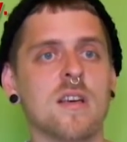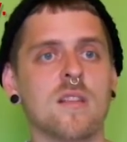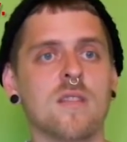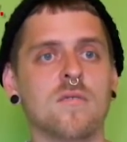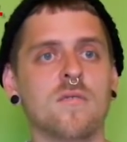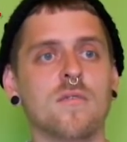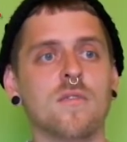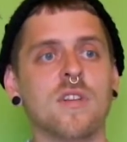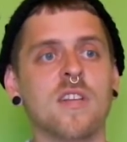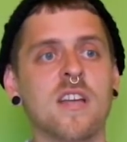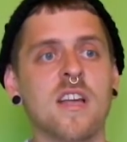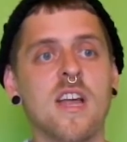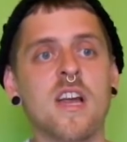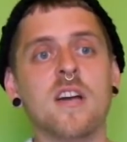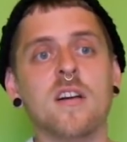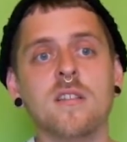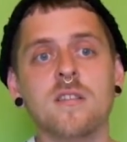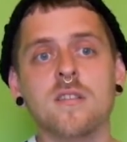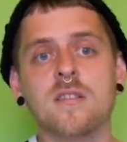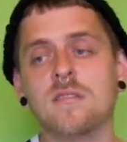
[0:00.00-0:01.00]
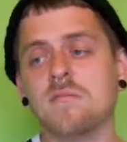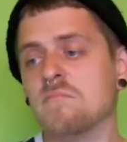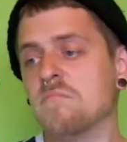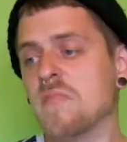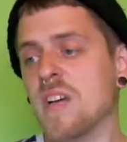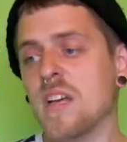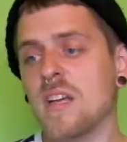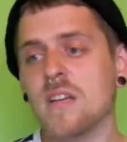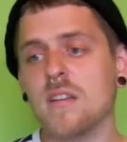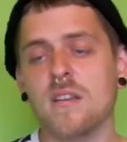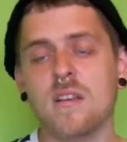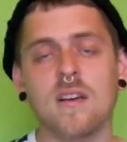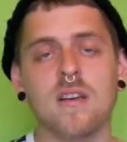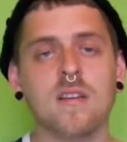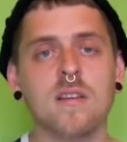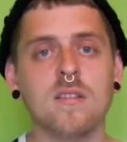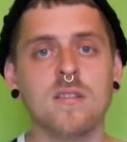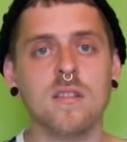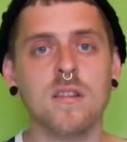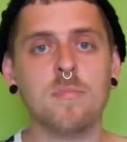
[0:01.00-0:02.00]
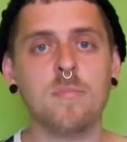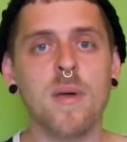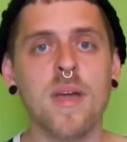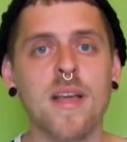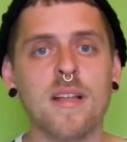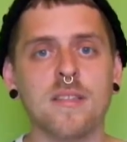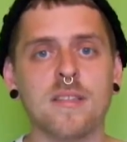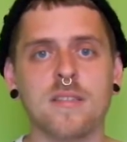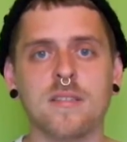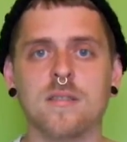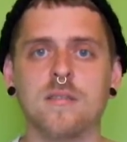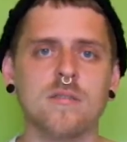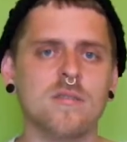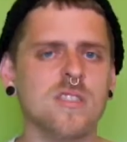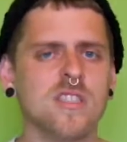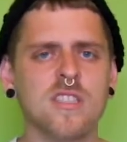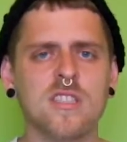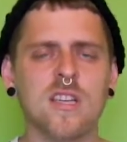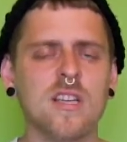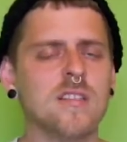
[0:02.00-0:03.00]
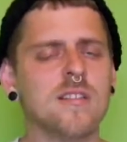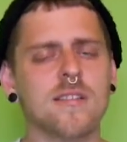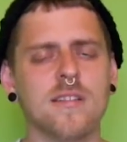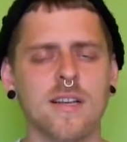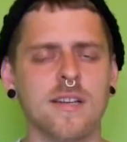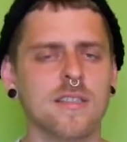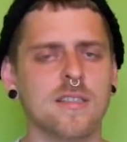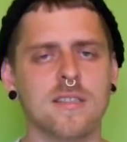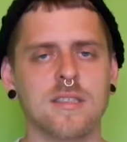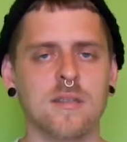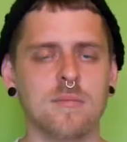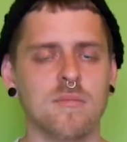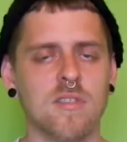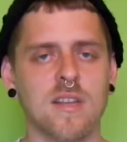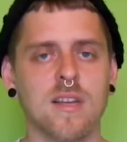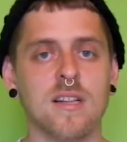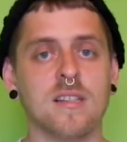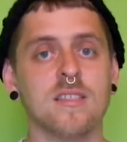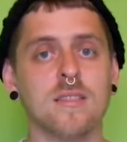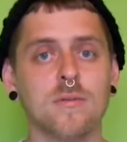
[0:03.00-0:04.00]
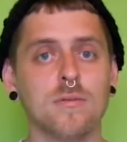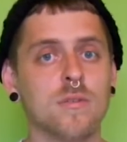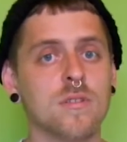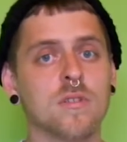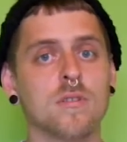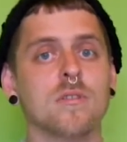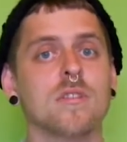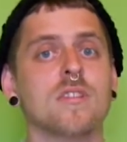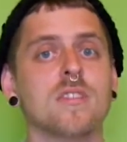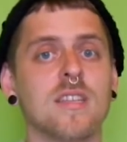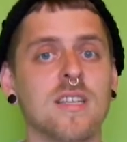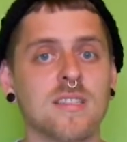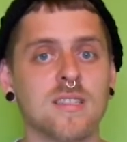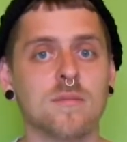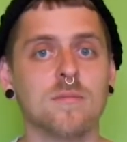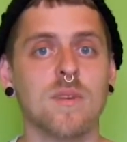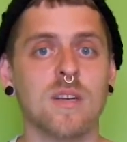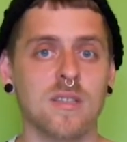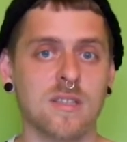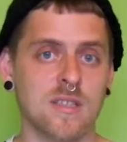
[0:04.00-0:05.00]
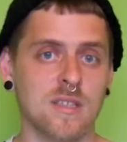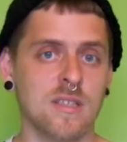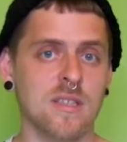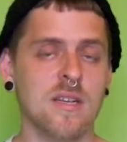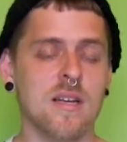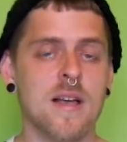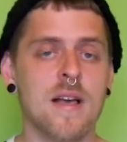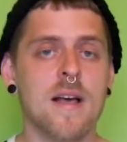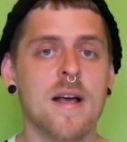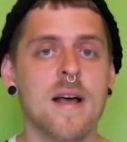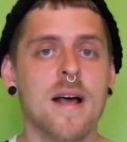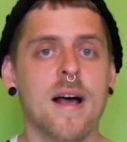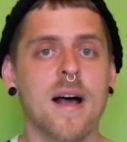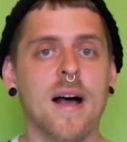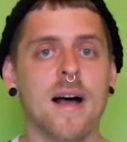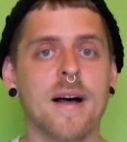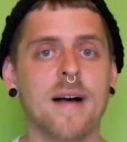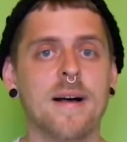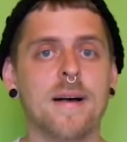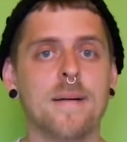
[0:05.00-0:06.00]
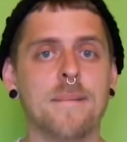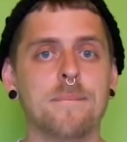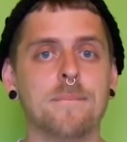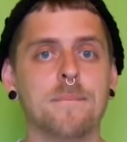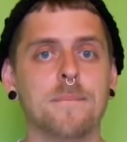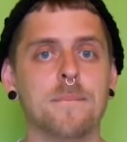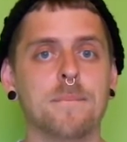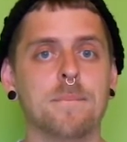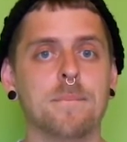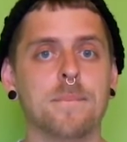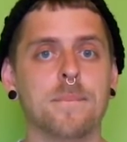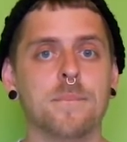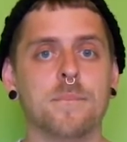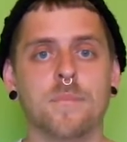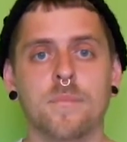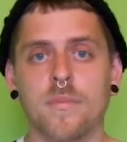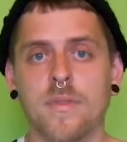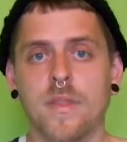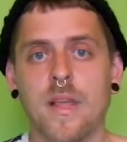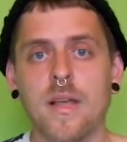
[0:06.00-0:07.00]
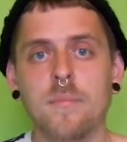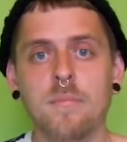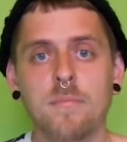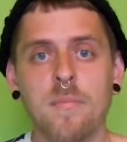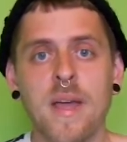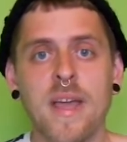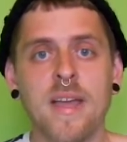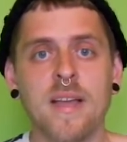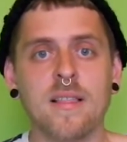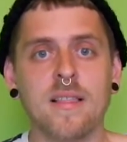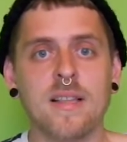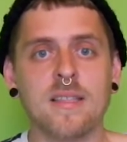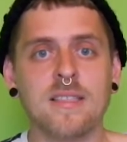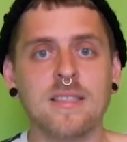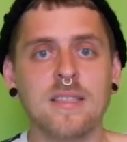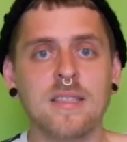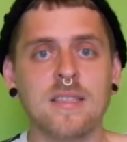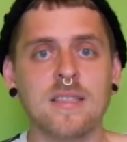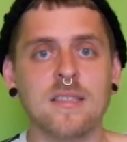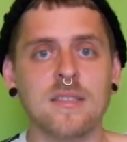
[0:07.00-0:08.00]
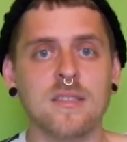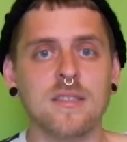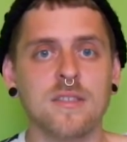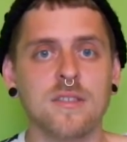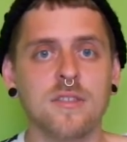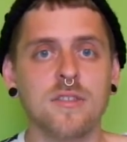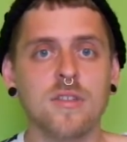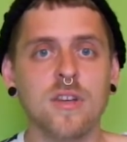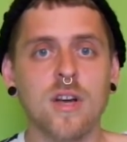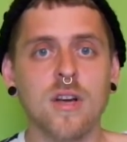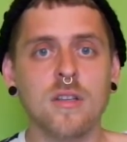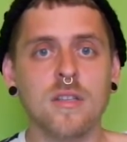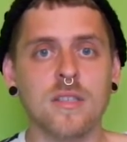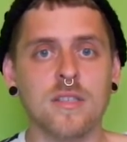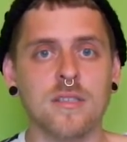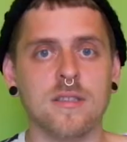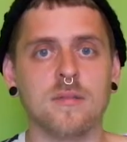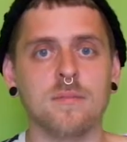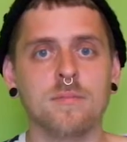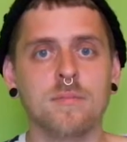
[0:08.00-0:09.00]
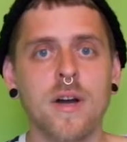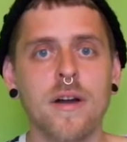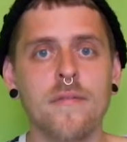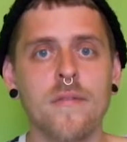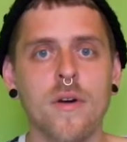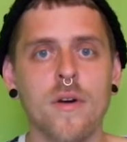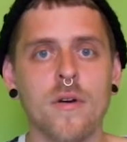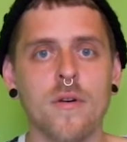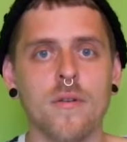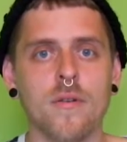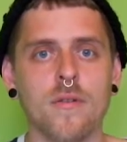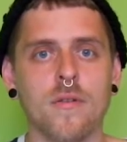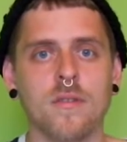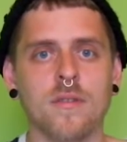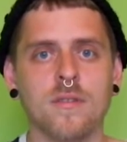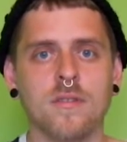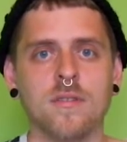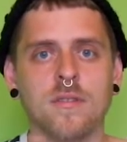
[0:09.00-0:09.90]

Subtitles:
For the girls, I got the pens. You're just underlining something else. The word order doesn't matter. And bang, that's it. You got it. Bravo!